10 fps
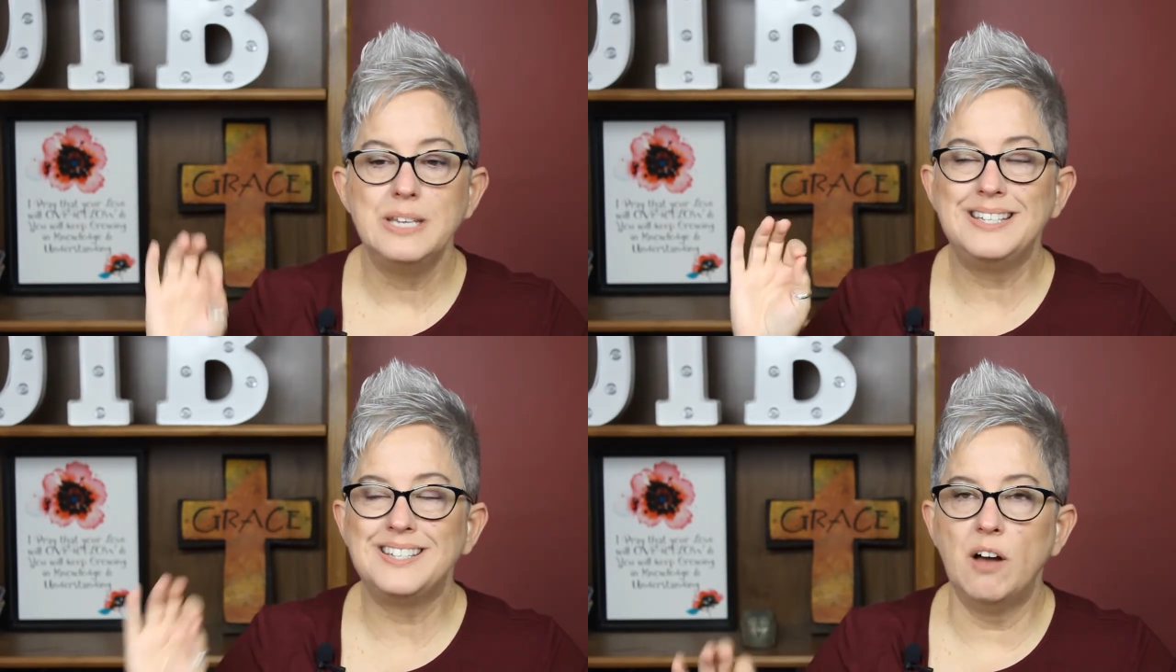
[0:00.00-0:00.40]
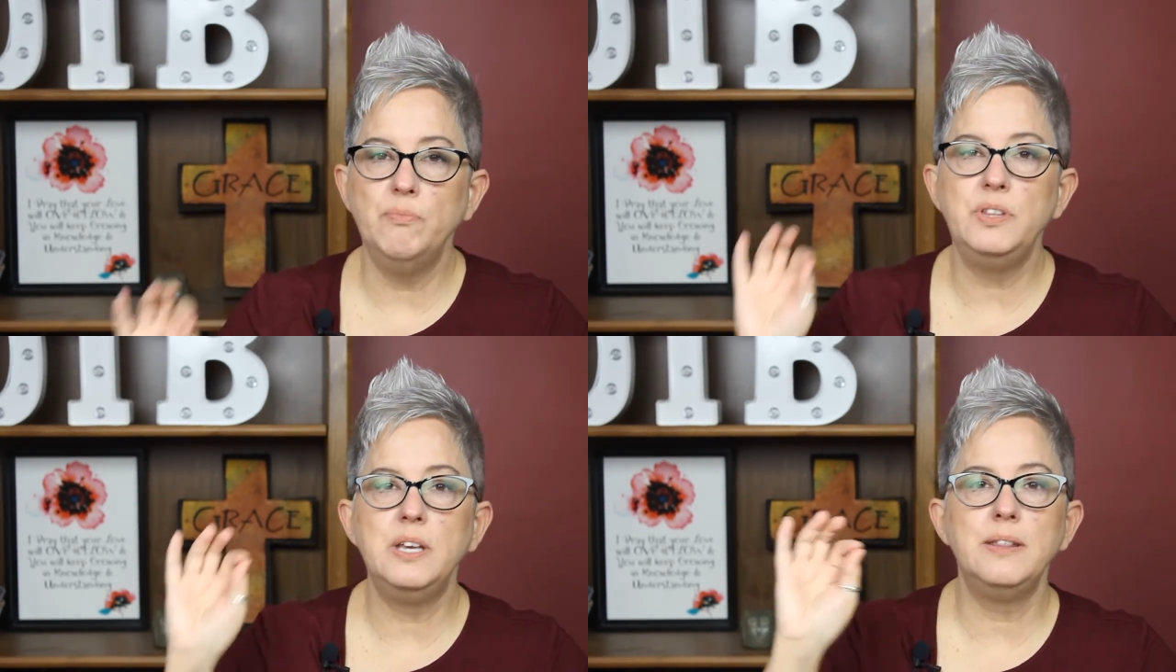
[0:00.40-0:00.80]

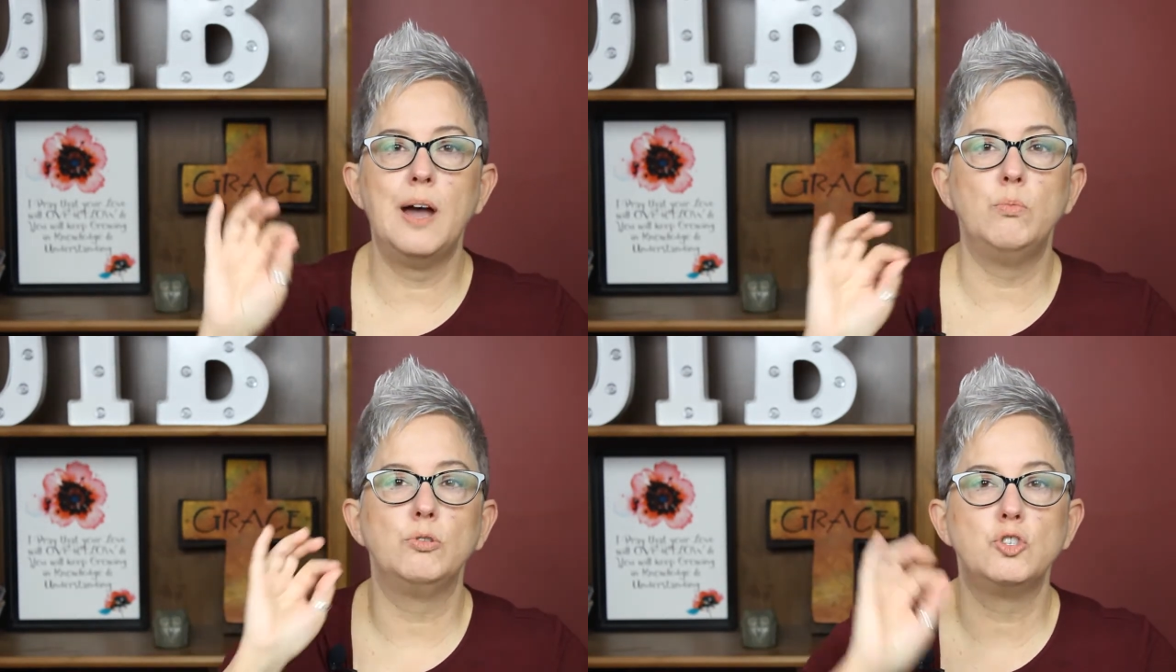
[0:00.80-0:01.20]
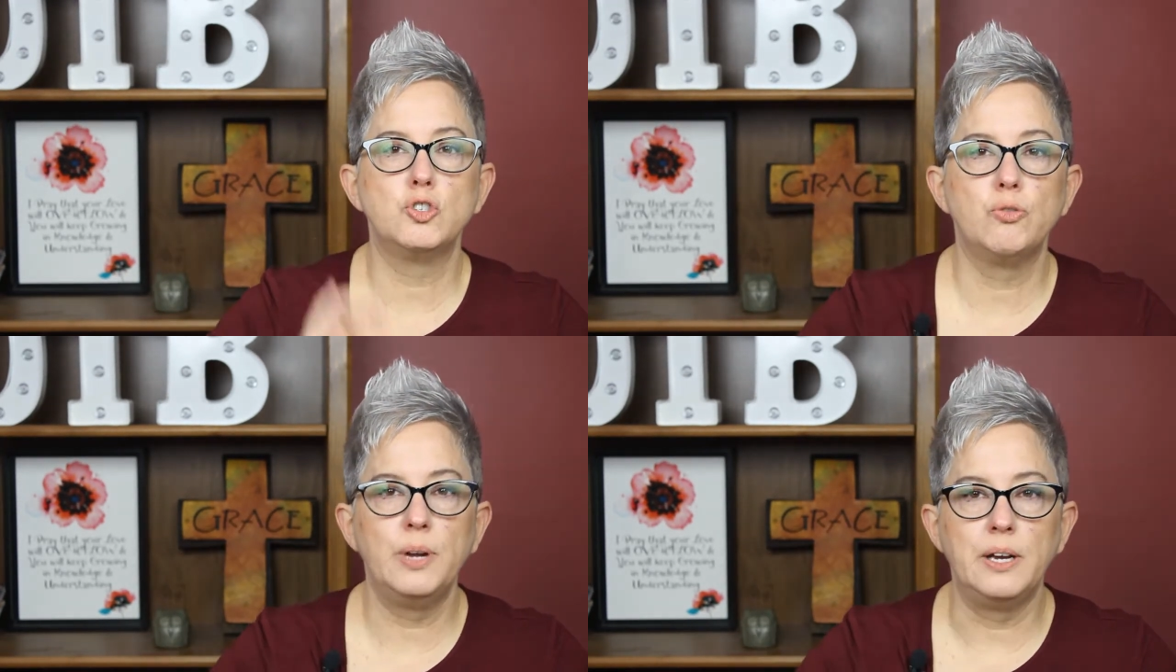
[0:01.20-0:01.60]
something that will
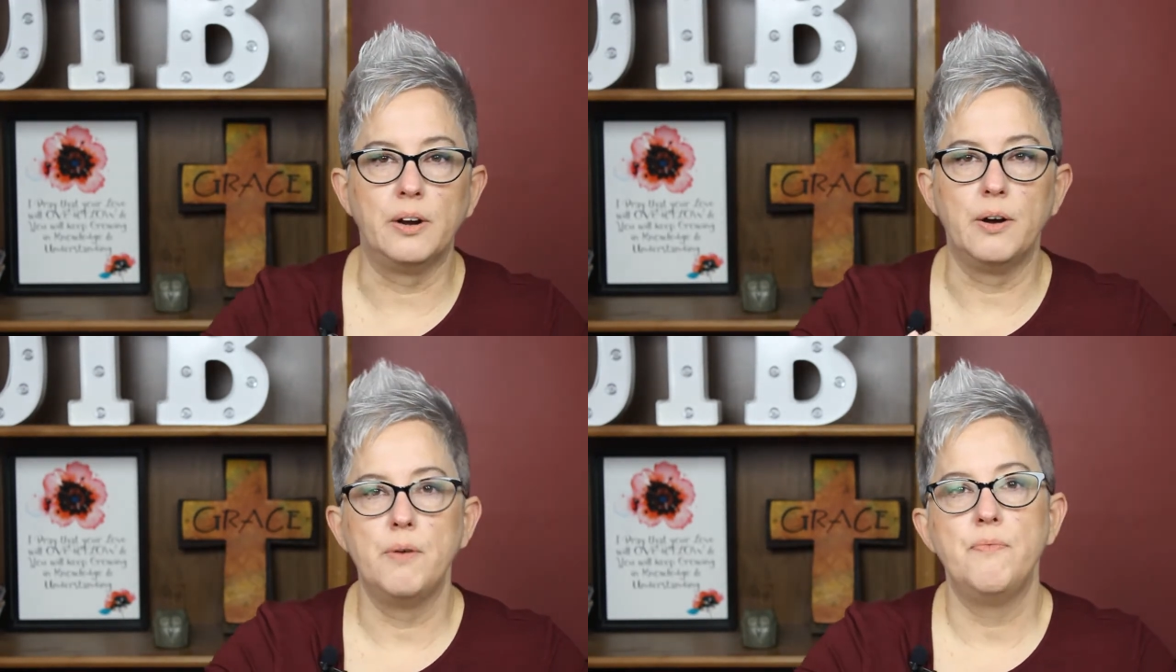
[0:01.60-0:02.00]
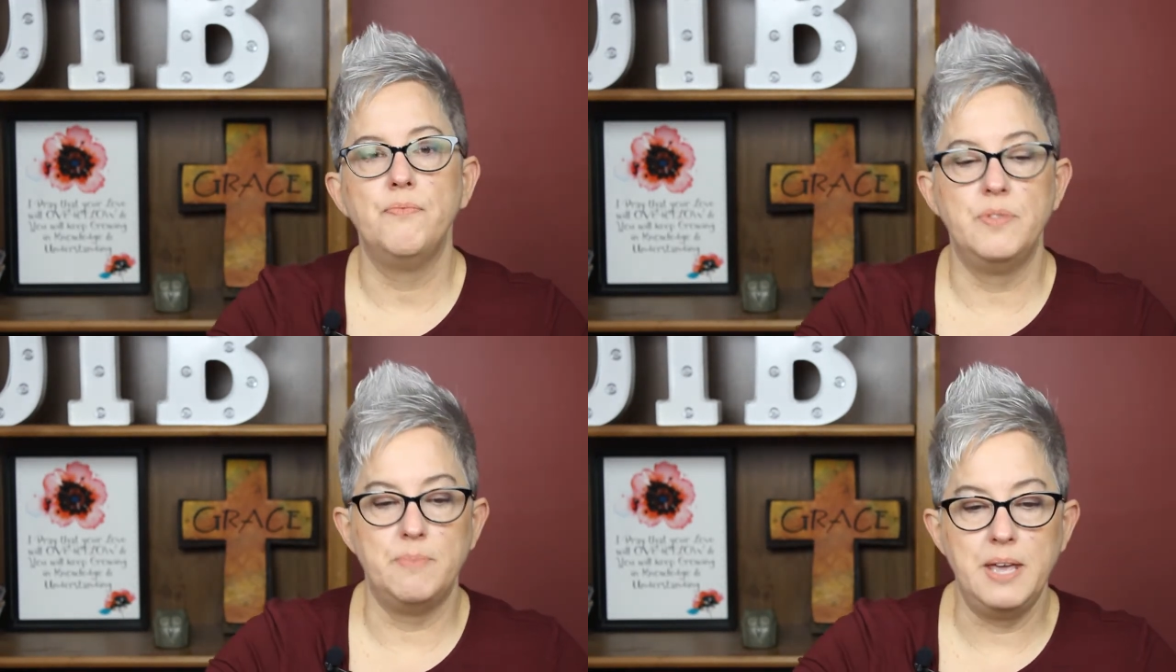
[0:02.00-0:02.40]
trigger
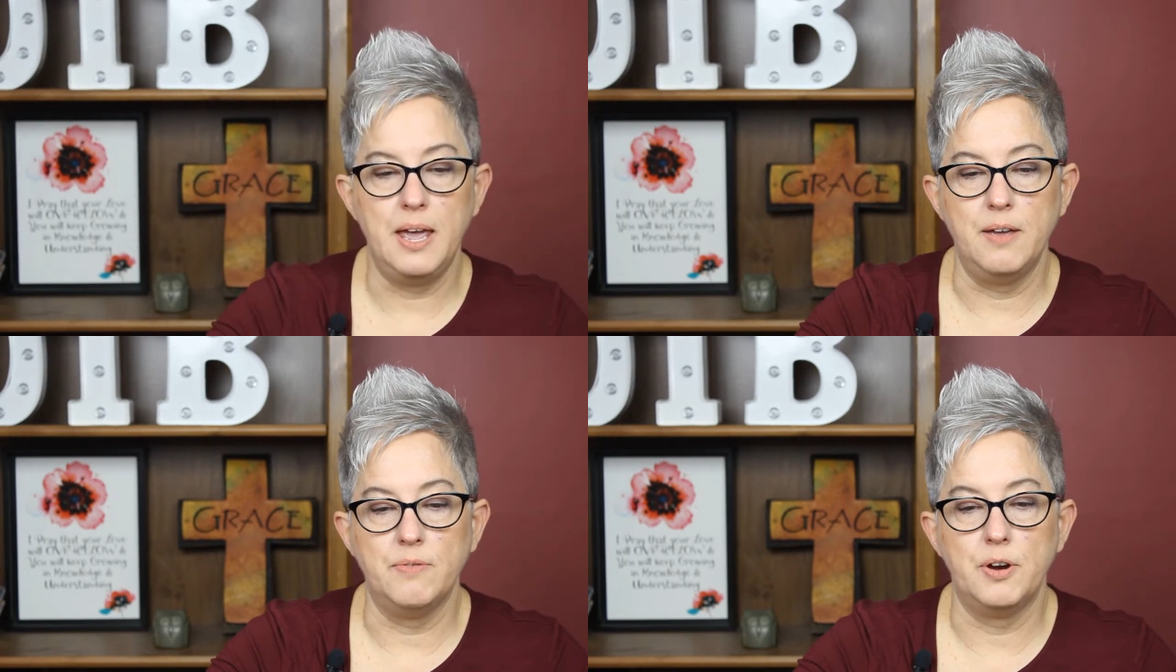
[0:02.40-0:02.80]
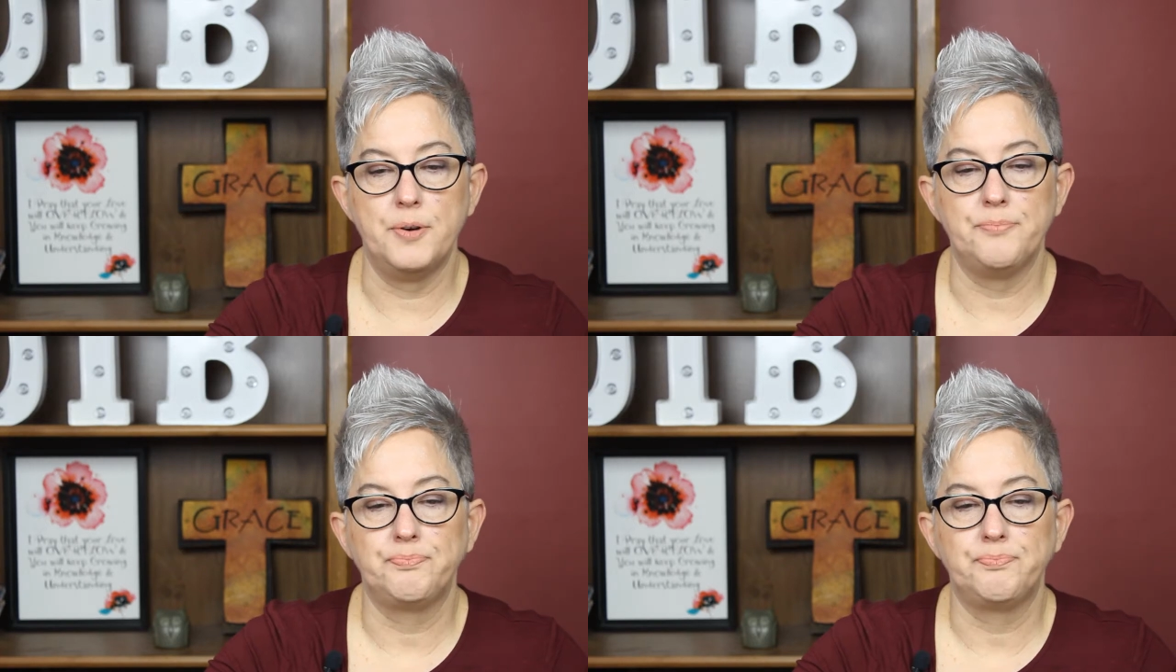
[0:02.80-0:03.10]
the behavior.